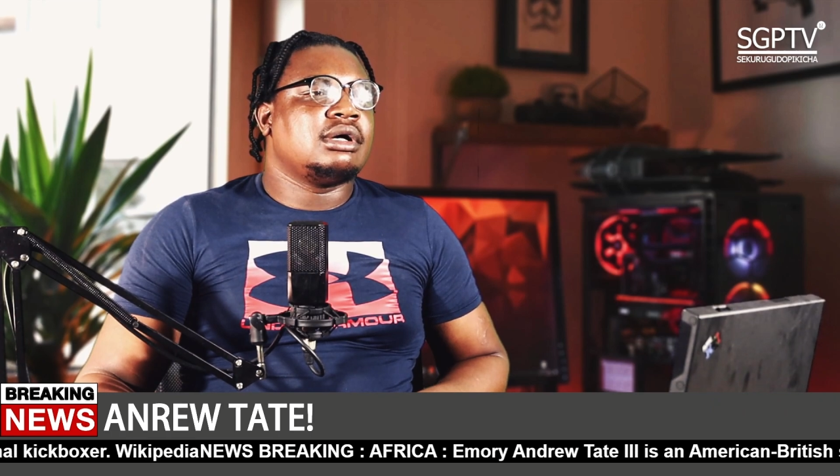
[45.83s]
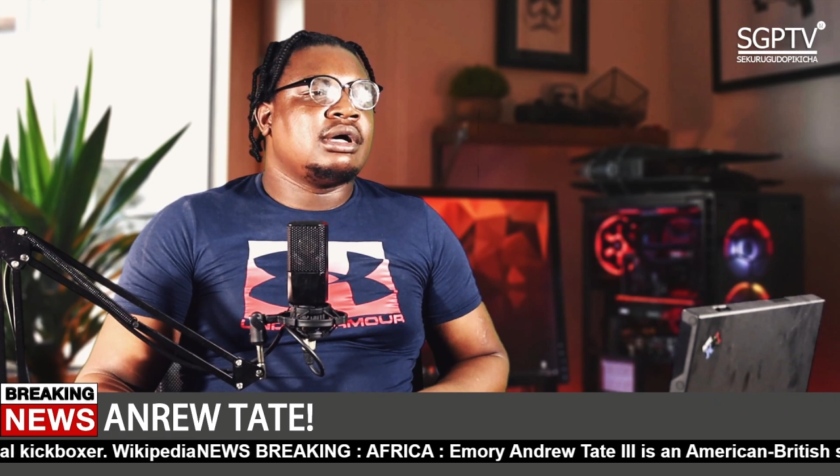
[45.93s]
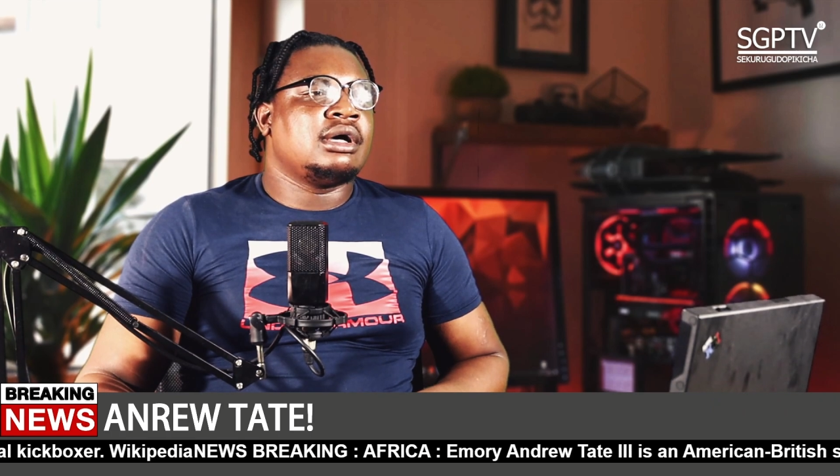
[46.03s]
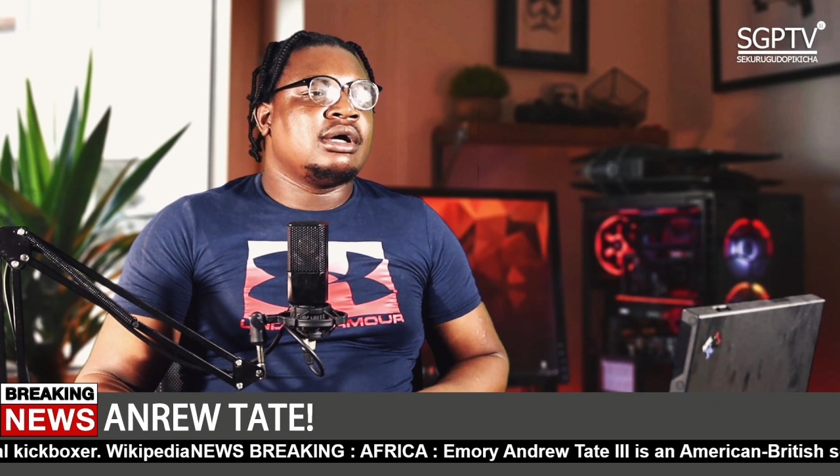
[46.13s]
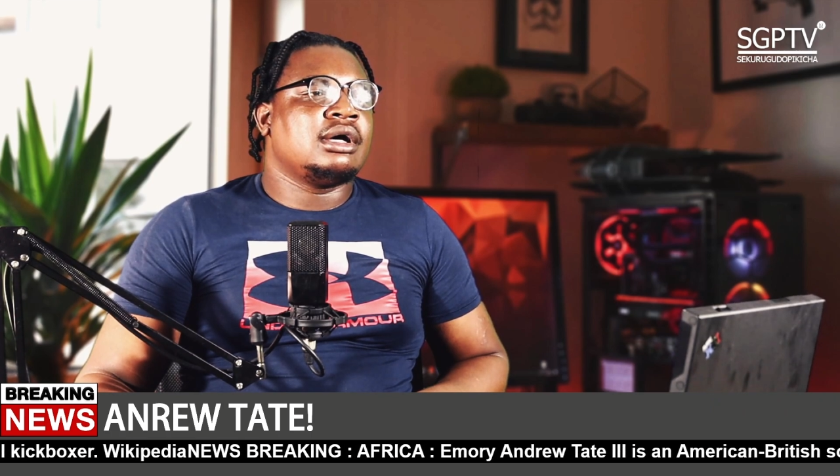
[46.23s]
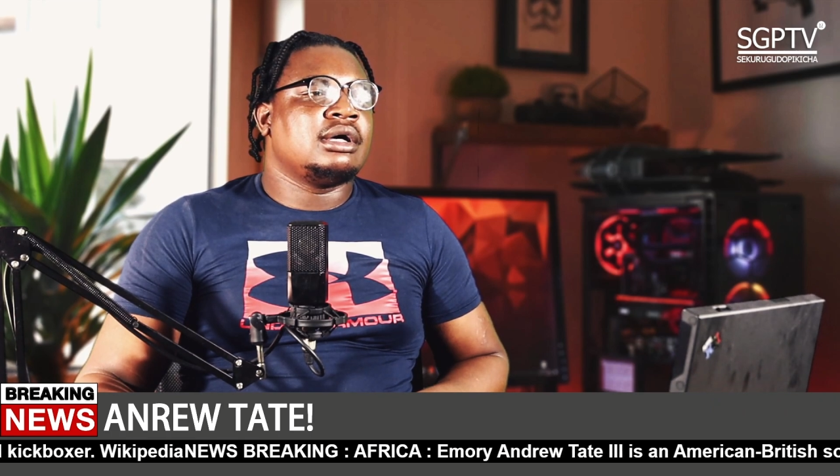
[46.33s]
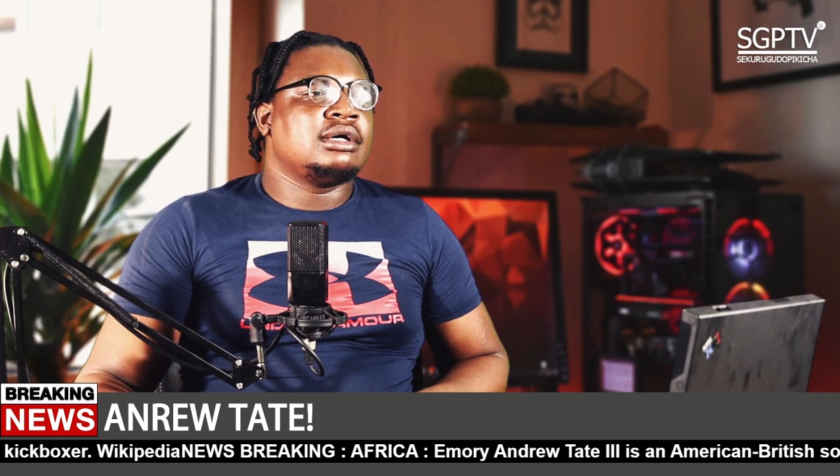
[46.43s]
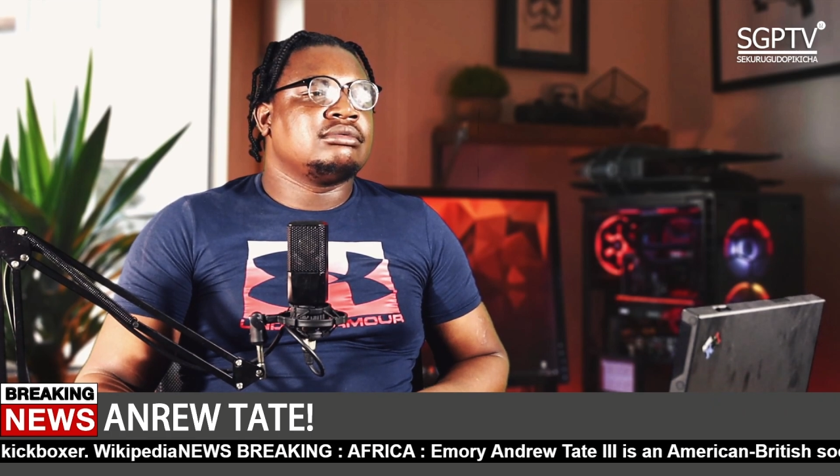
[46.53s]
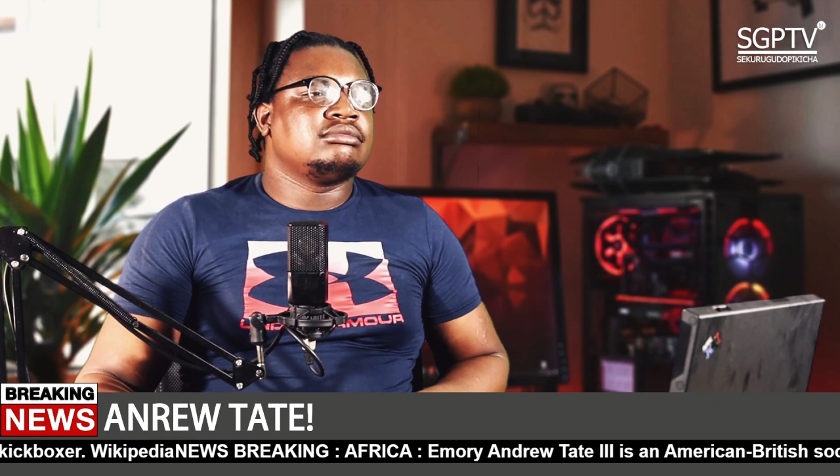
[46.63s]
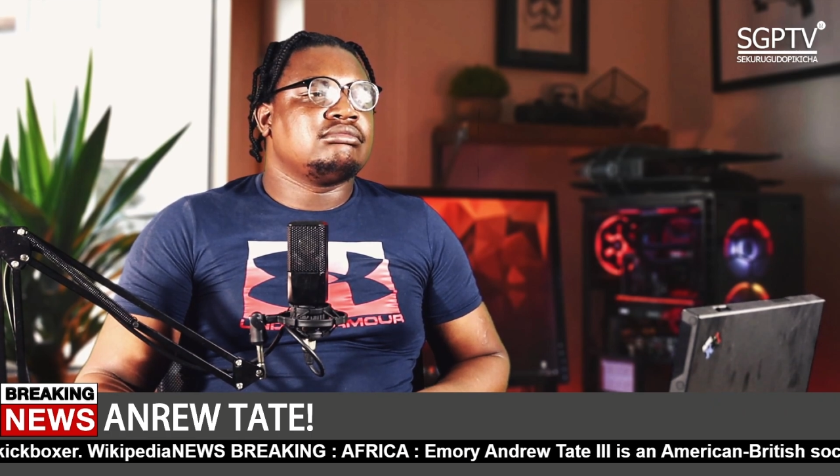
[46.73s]

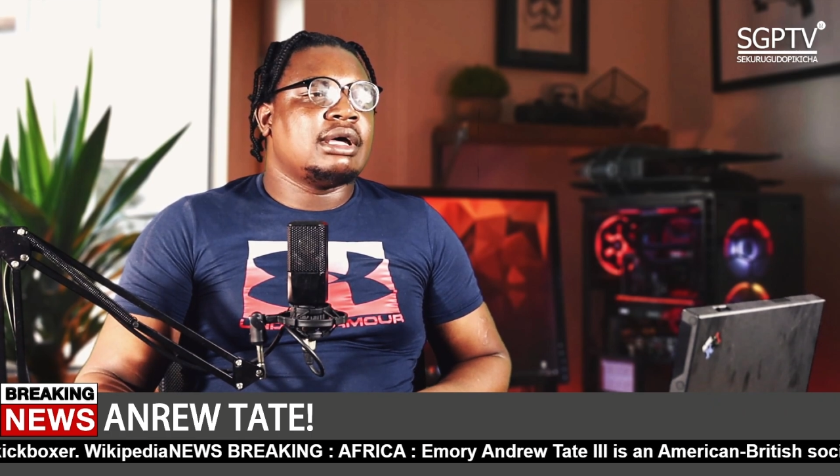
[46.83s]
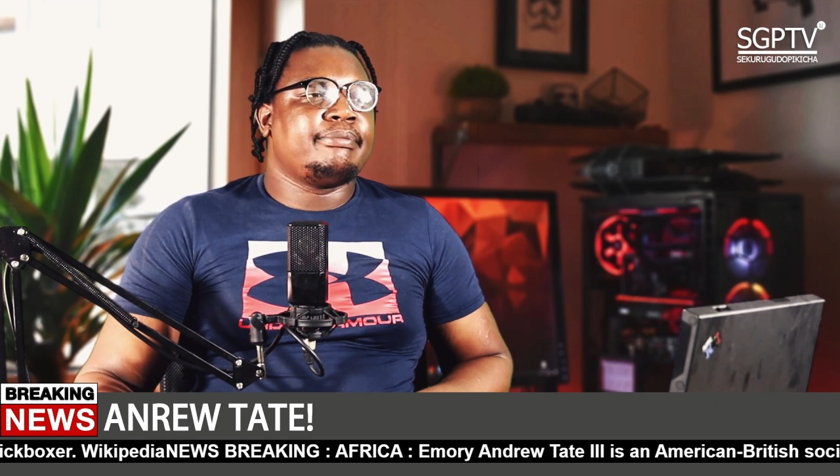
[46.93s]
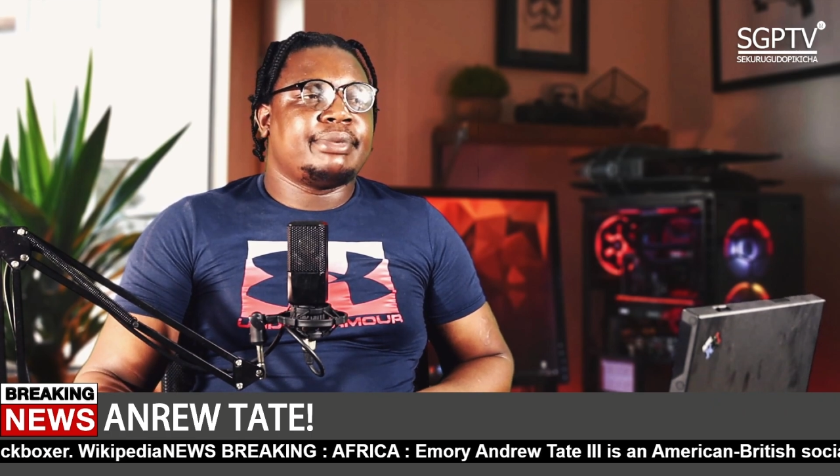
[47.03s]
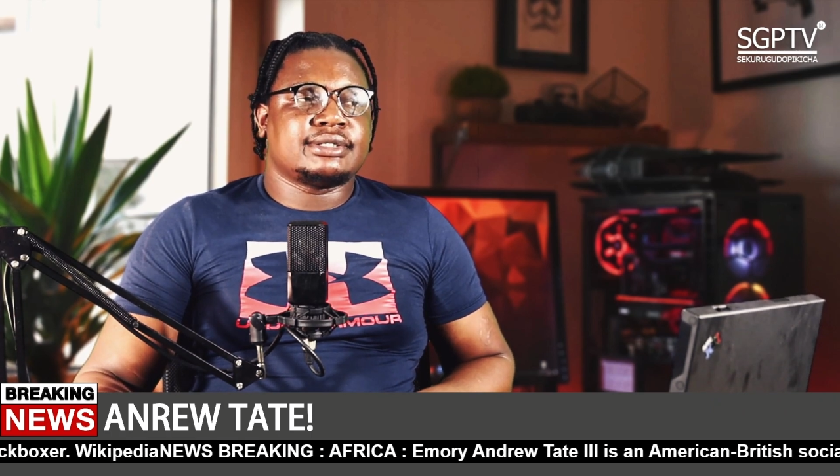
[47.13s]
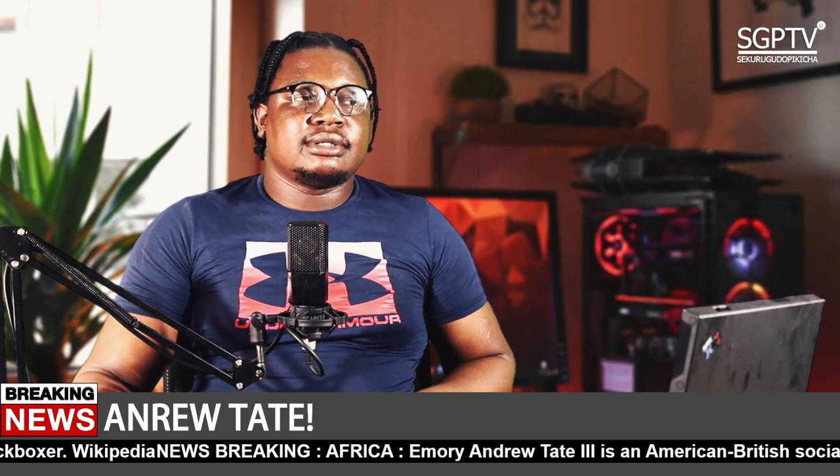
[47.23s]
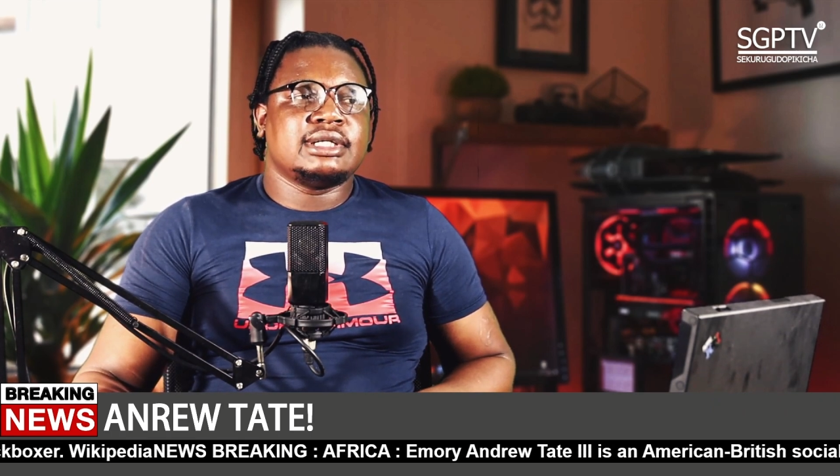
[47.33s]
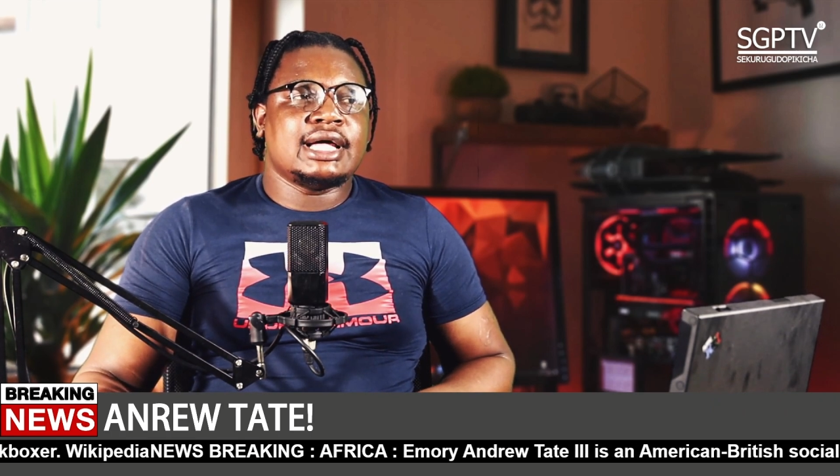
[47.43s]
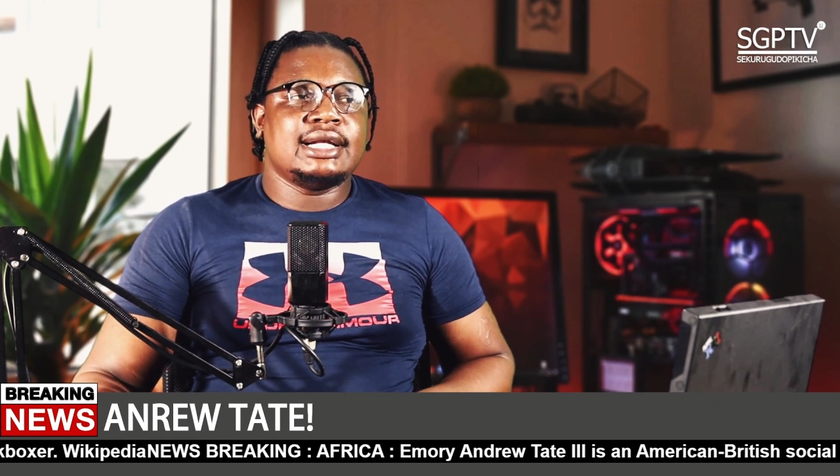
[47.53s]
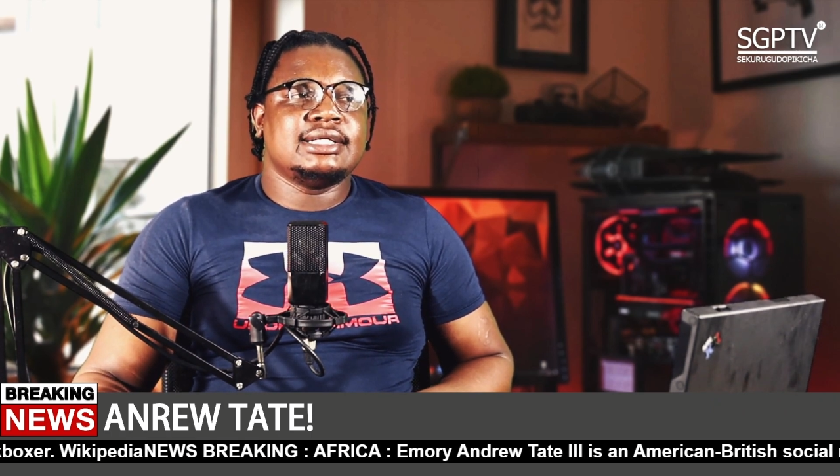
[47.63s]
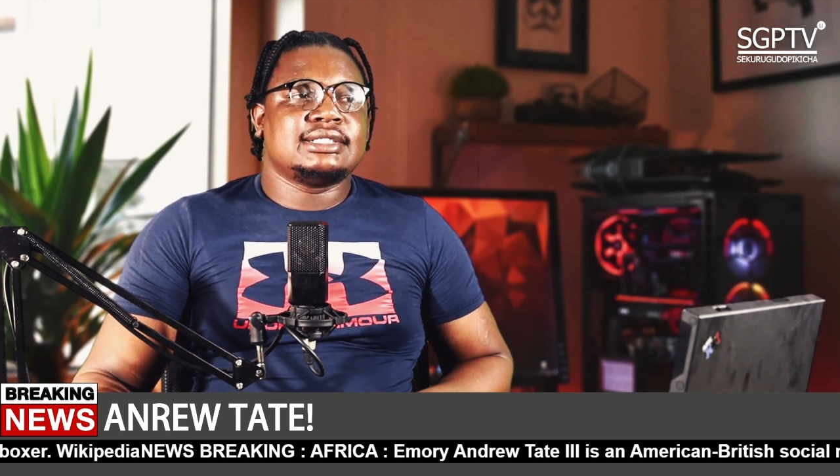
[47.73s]
uh,
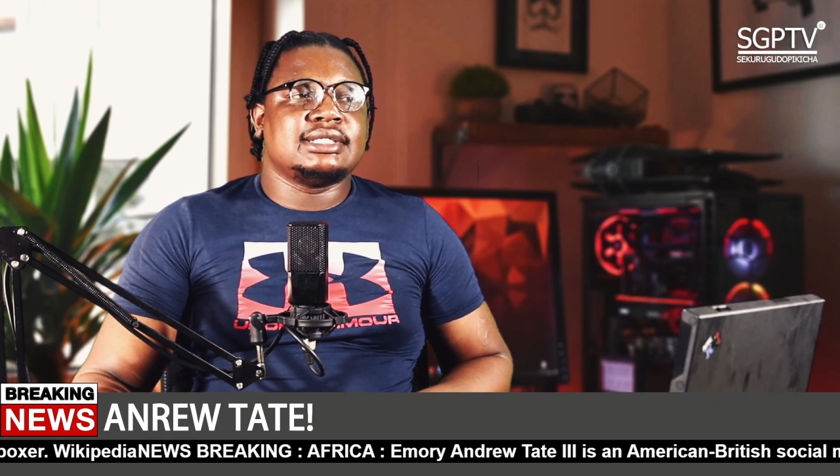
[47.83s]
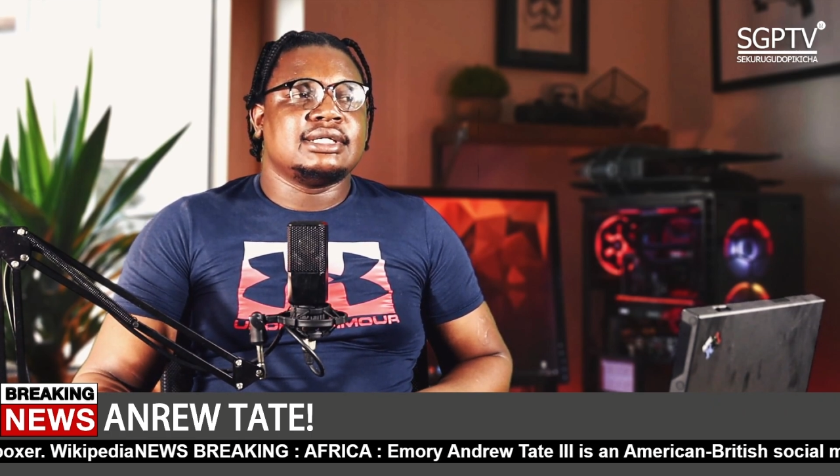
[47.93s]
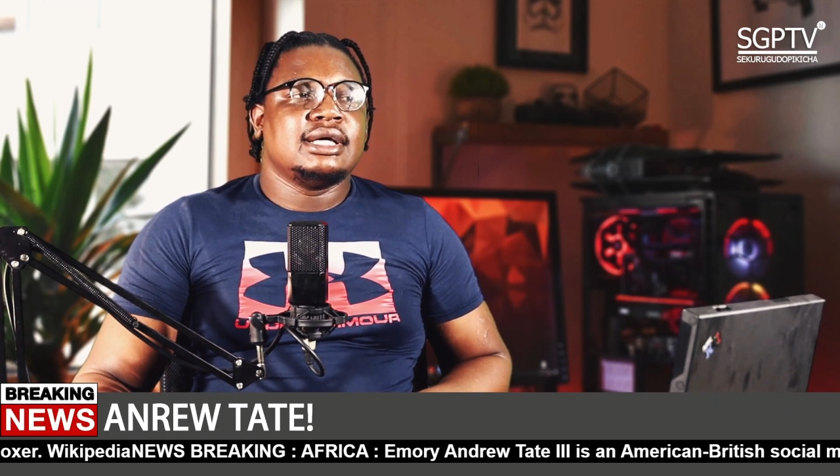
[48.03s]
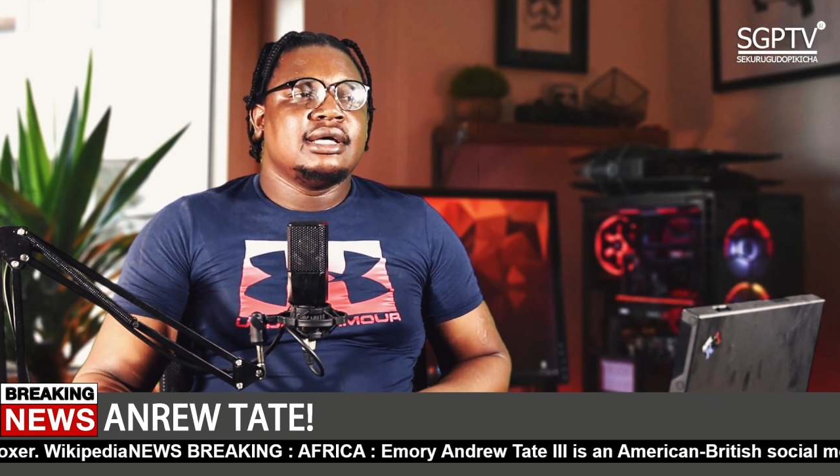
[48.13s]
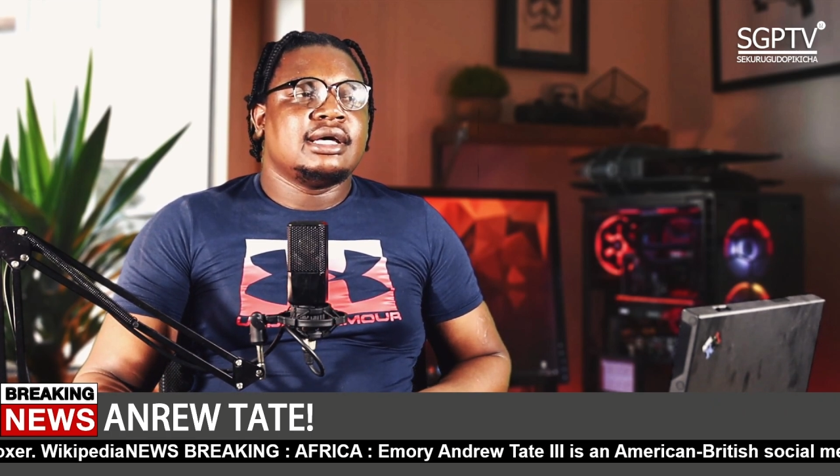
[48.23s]
personality.